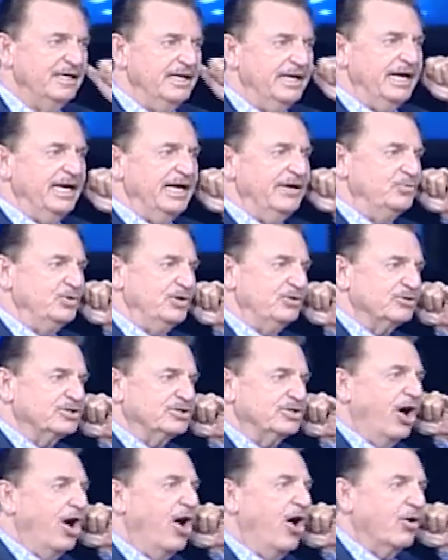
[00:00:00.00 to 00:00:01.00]
And we would
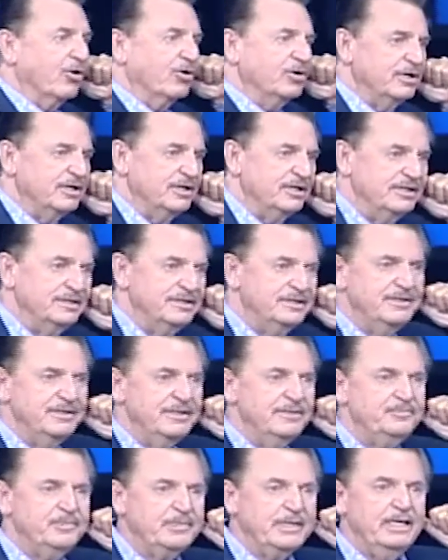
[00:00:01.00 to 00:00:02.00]
talk,
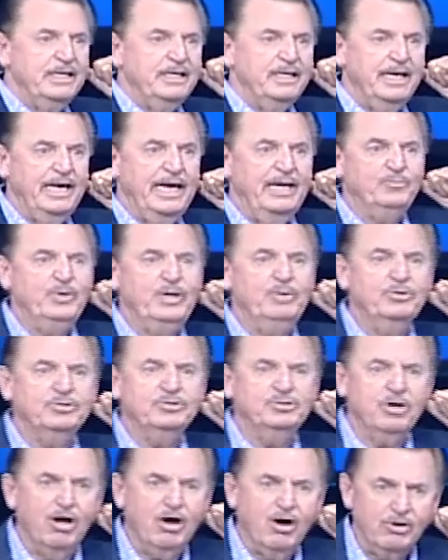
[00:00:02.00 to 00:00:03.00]
and we would
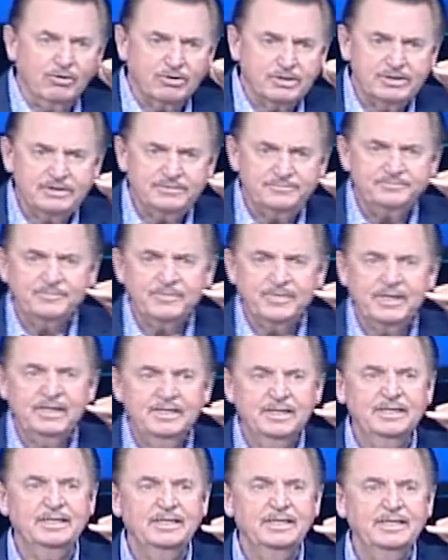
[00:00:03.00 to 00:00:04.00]
talk,
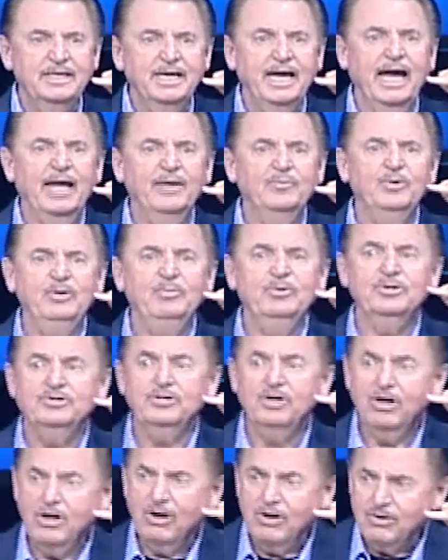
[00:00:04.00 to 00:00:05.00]
and we would
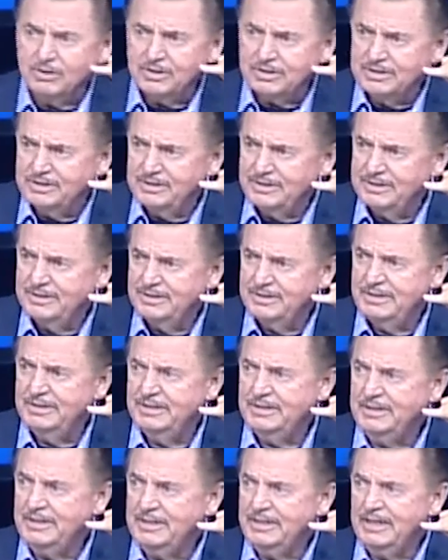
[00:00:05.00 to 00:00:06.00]
talk,
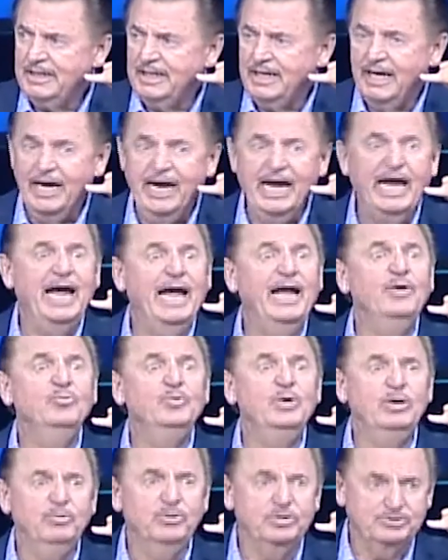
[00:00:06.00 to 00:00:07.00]
and
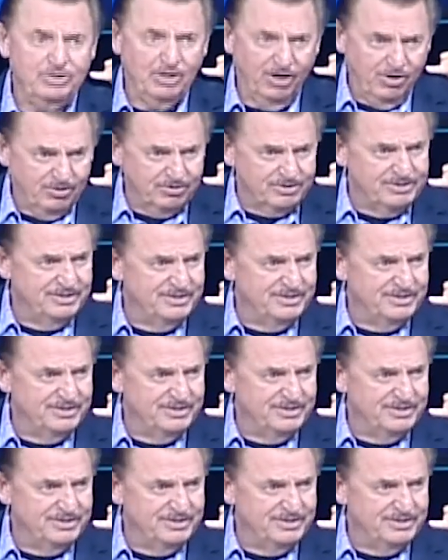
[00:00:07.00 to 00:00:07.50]
we would talk.